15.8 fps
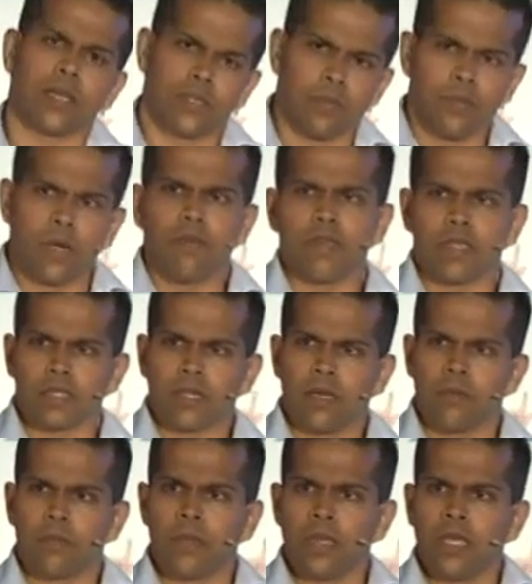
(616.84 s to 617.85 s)
to the previous
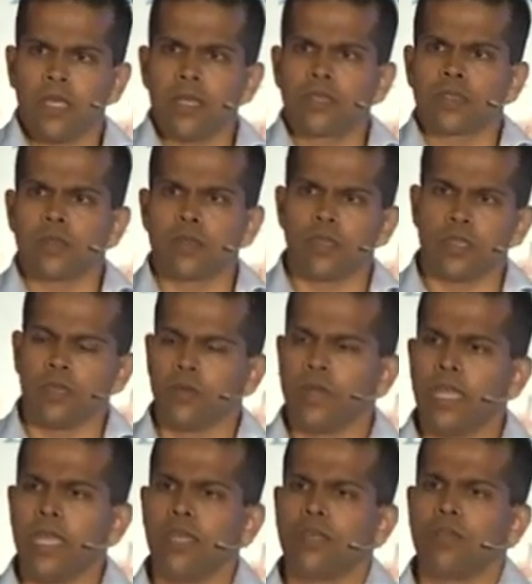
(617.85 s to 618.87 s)
lap? So you
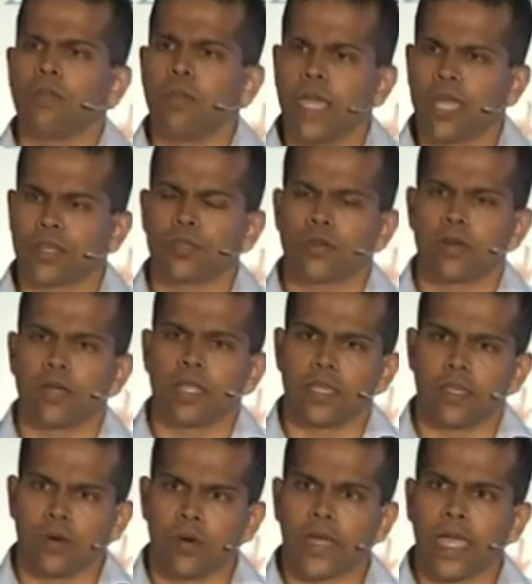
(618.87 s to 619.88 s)
need to make sure
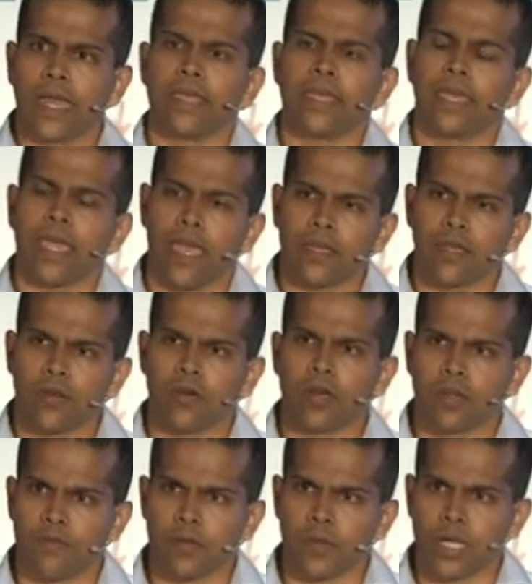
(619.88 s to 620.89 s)
that you're getting
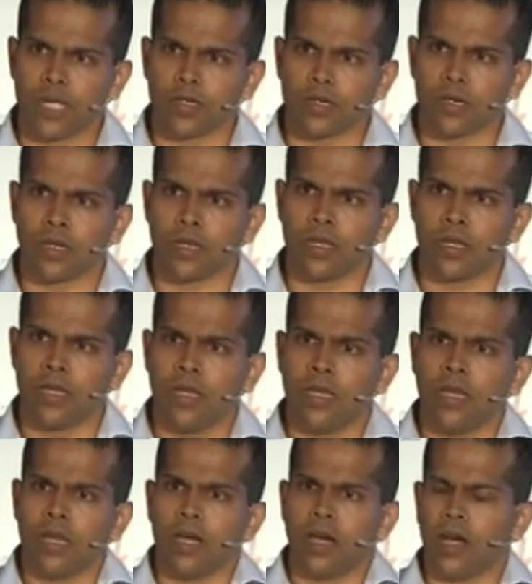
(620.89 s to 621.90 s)
accurate information.
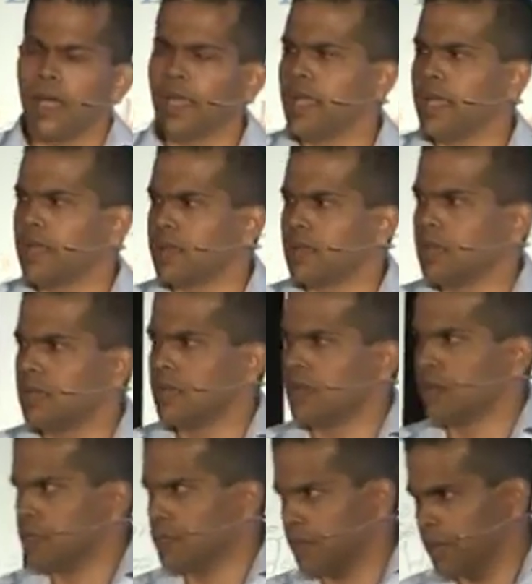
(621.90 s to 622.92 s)
I get
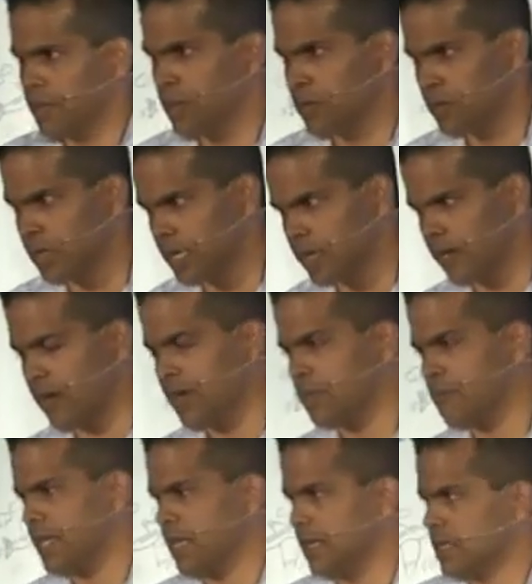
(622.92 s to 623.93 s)
lots of people who turn around
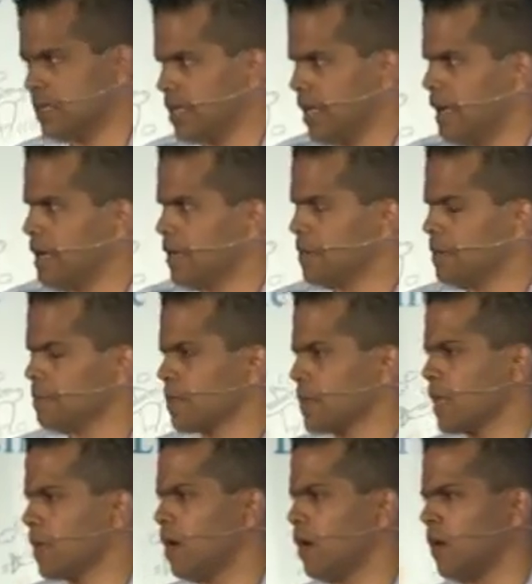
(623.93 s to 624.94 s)
to me saying,
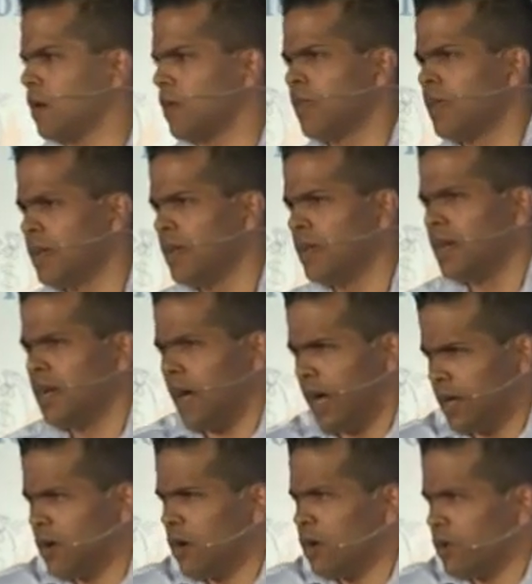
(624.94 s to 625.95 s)
oh,
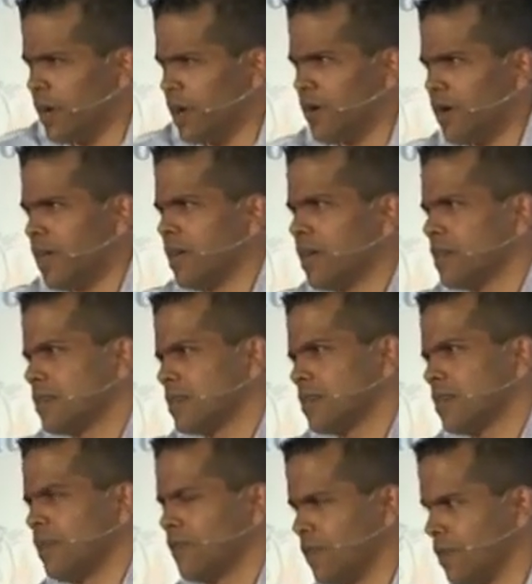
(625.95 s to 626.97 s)
I know how we're going
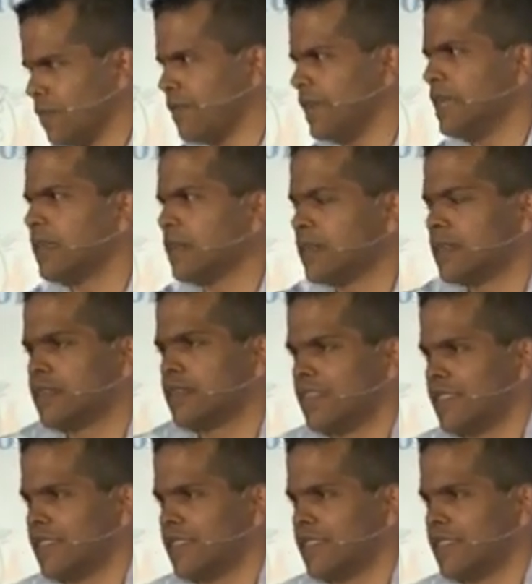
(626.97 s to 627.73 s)
because I've got a feeling.